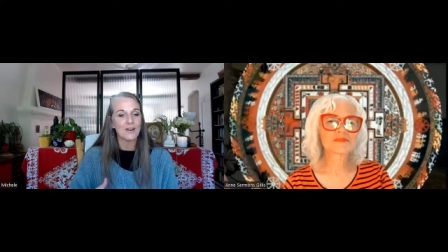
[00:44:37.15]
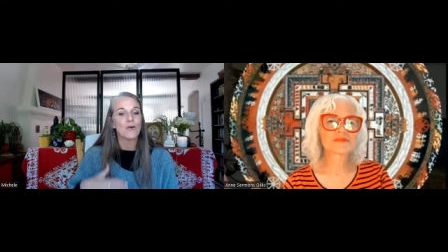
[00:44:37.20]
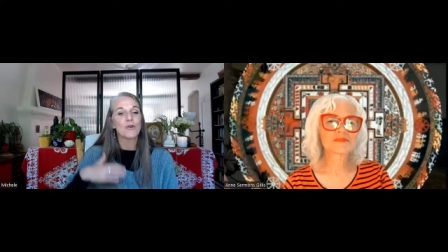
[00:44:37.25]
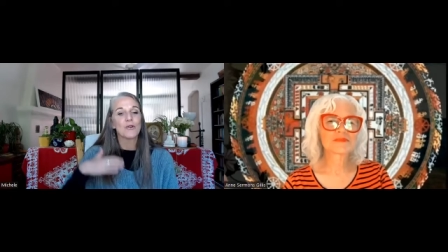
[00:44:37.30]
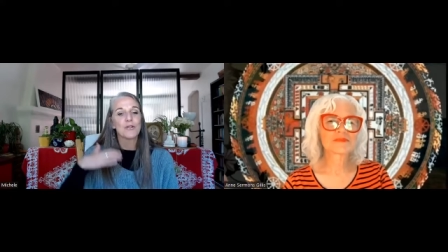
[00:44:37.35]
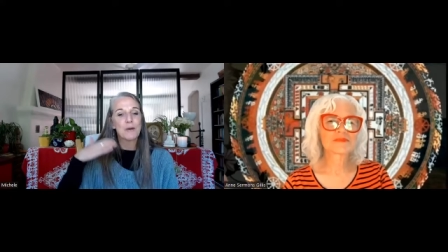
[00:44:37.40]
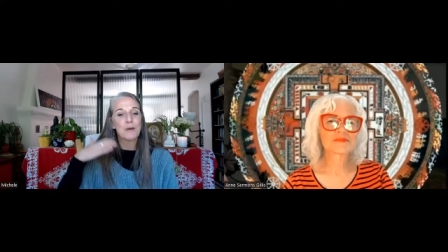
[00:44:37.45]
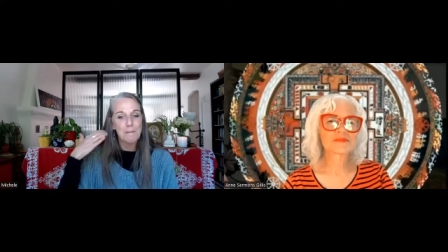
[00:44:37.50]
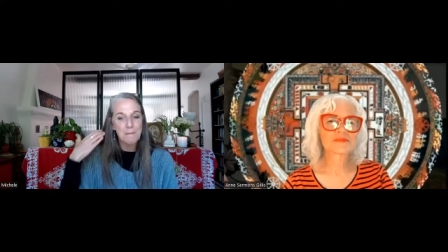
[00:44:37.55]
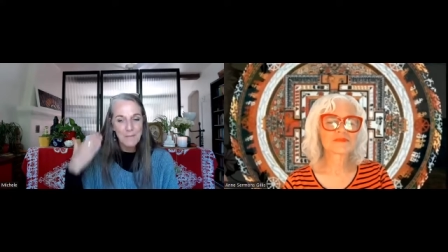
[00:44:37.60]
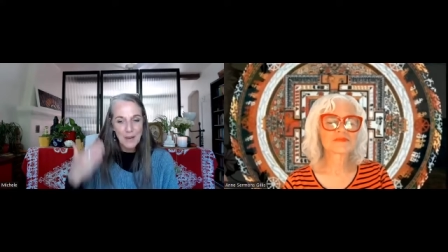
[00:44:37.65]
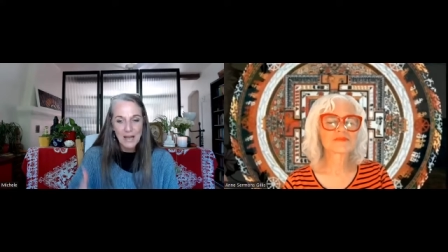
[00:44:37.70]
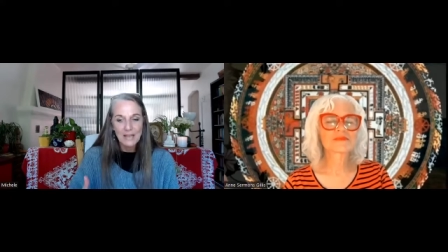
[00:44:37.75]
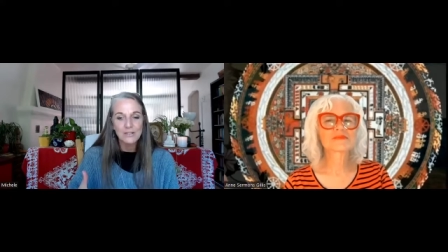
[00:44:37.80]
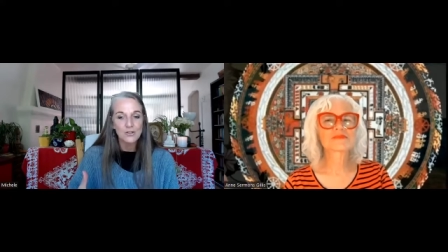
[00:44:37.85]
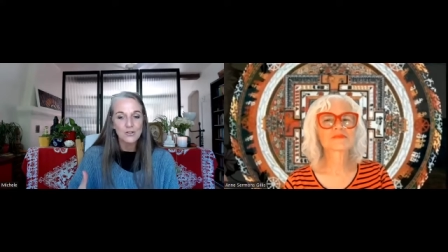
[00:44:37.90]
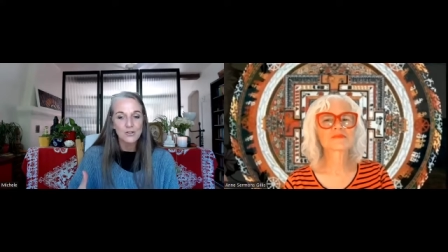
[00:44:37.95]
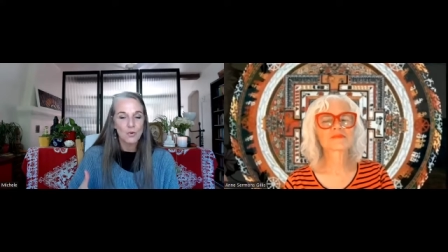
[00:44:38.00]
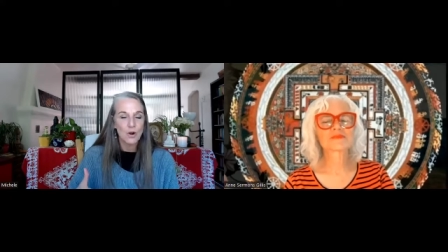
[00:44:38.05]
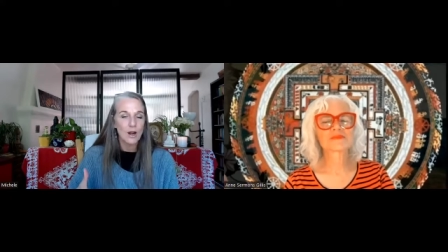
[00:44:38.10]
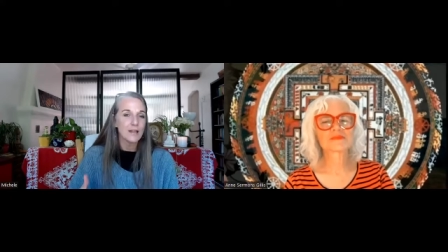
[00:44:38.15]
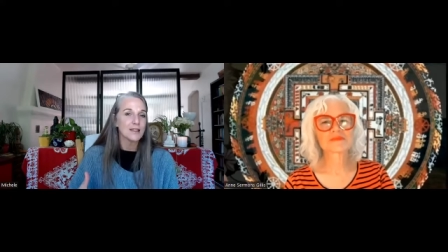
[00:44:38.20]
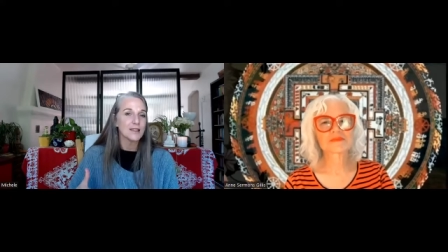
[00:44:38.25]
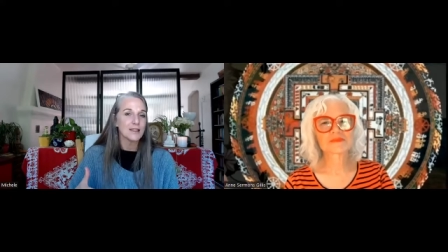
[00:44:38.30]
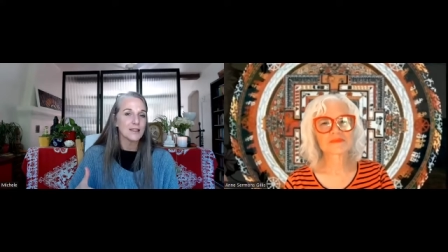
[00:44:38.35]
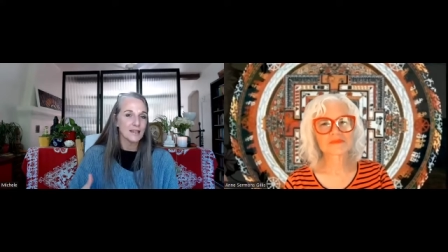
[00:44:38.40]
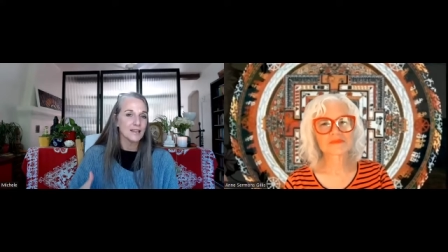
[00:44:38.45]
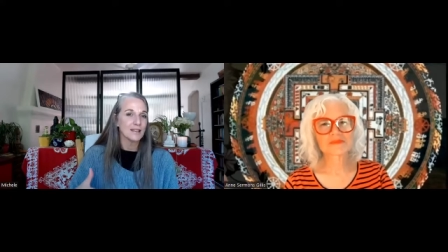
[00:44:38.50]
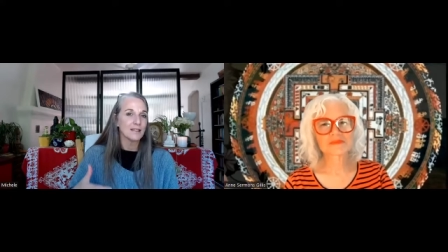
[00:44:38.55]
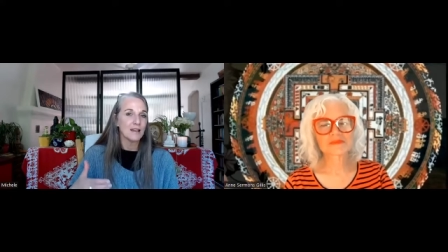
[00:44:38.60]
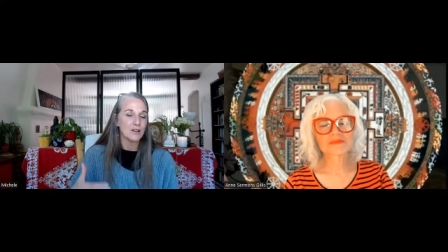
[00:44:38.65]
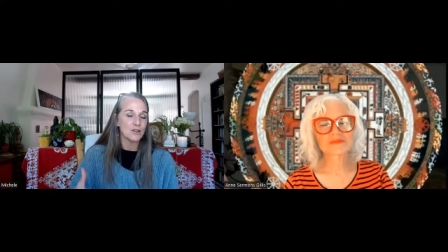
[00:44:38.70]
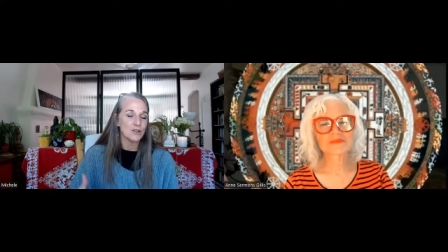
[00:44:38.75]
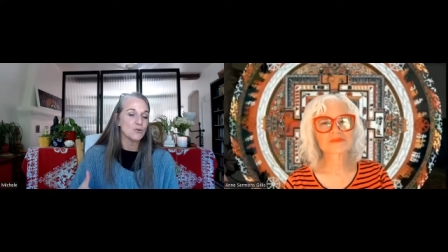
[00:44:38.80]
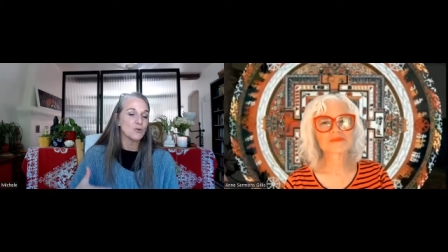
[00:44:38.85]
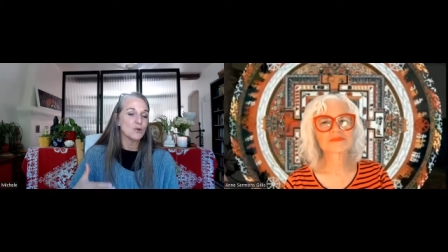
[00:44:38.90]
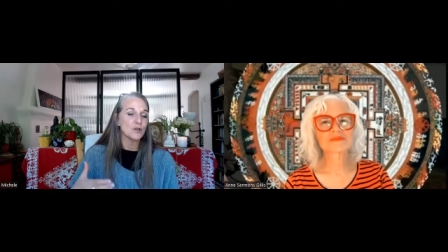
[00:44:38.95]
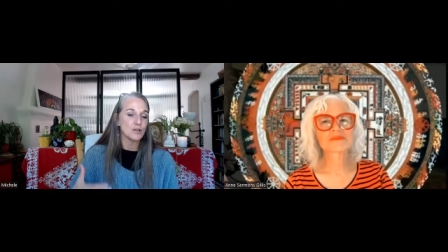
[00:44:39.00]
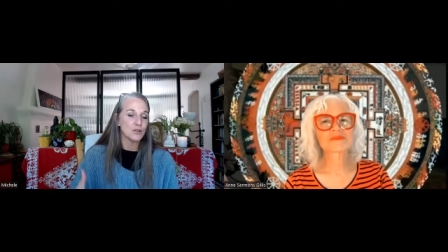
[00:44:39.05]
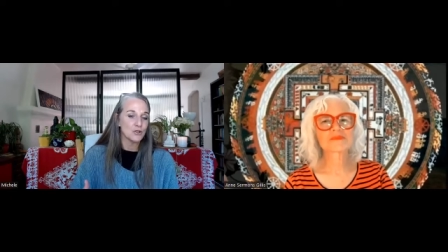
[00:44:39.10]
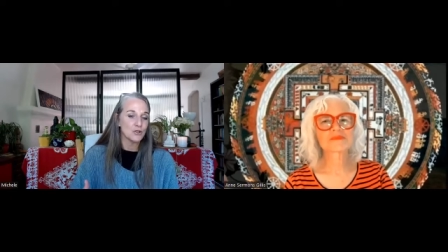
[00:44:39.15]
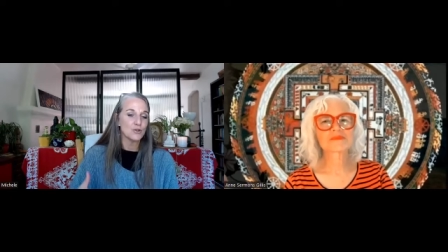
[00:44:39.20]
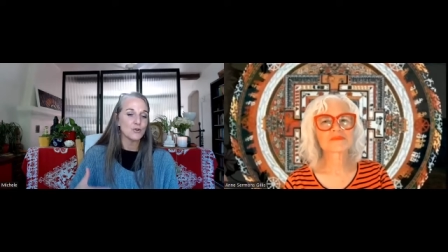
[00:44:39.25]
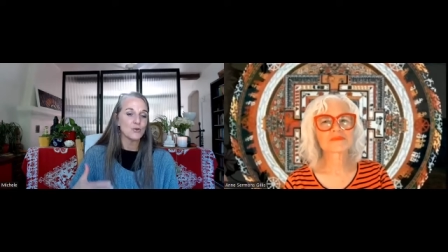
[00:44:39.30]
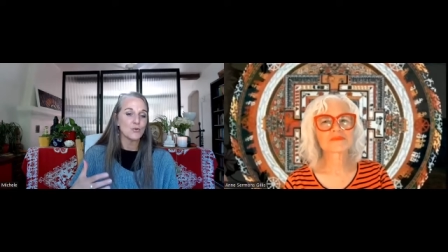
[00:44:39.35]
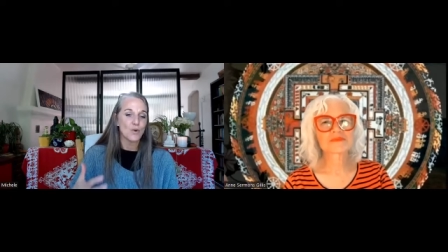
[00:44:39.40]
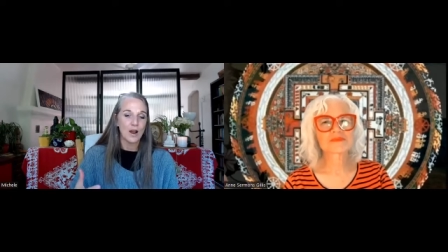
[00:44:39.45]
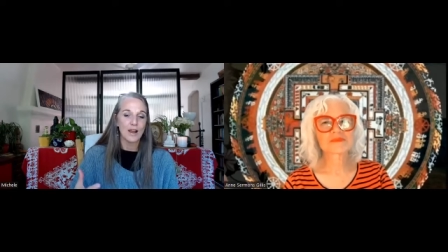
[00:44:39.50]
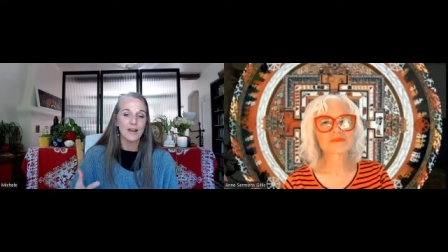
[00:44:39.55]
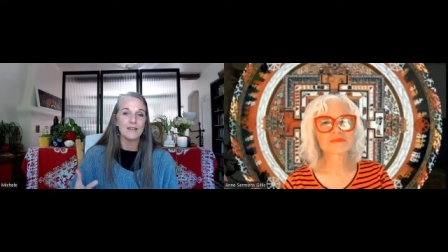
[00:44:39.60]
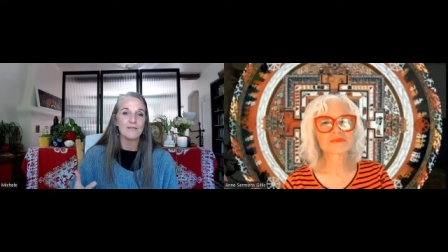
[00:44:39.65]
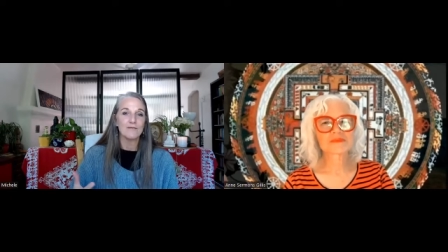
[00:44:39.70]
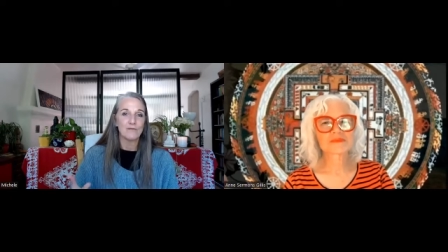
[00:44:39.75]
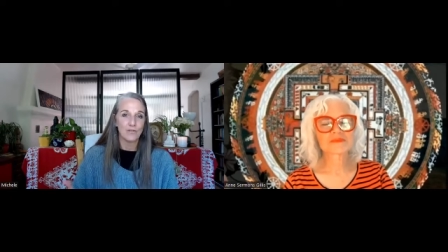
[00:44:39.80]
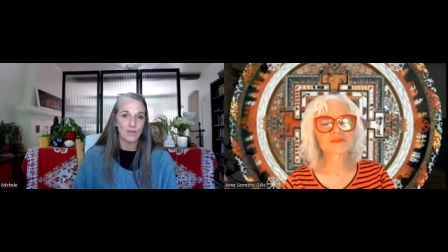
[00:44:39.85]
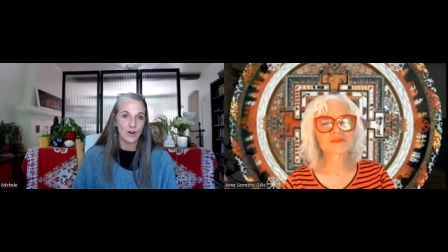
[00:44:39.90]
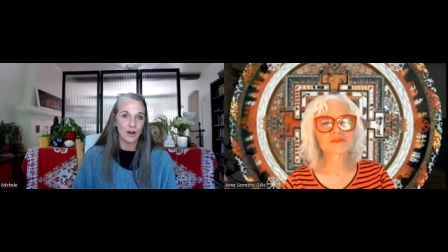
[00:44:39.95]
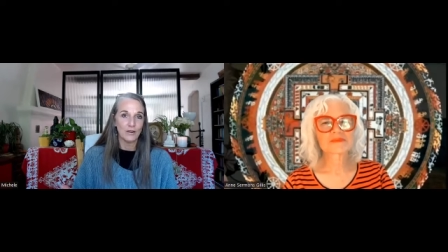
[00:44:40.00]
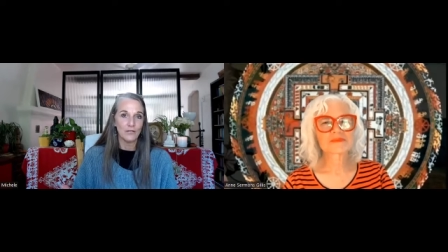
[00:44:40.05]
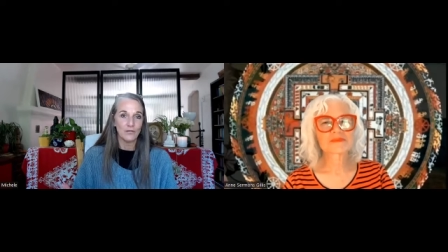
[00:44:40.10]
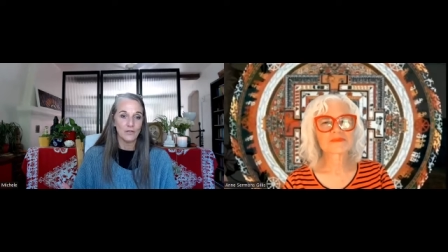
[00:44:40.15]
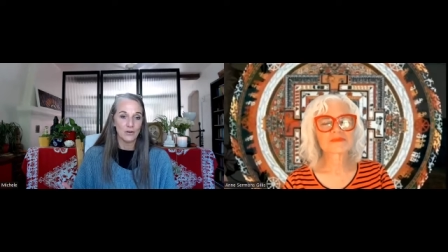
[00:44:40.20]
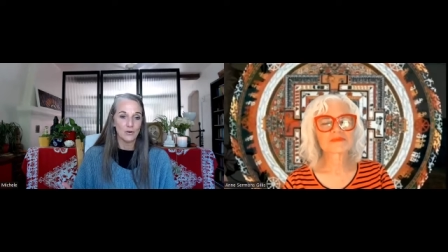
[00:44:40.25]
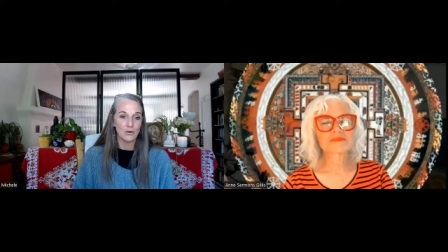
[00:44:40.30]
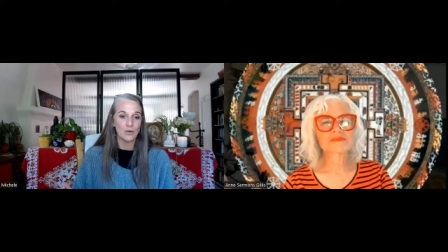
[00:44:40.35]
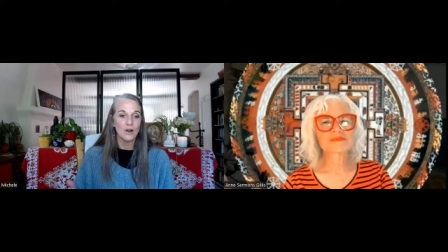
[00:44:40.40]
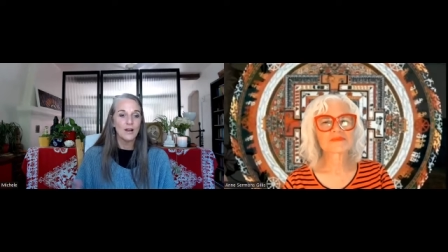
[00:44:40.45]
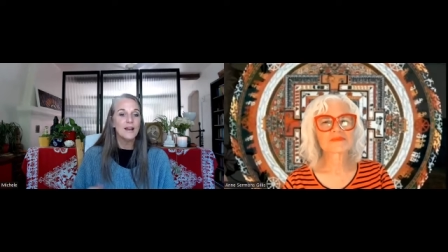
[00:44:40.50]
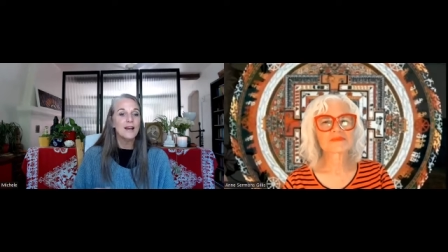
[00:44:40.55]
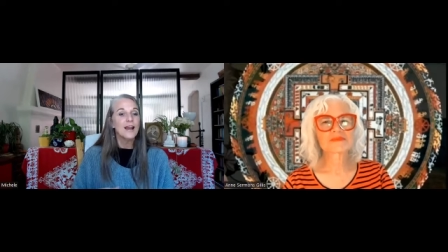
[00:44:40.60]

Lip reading: or the best right thing that you can do right in front of you.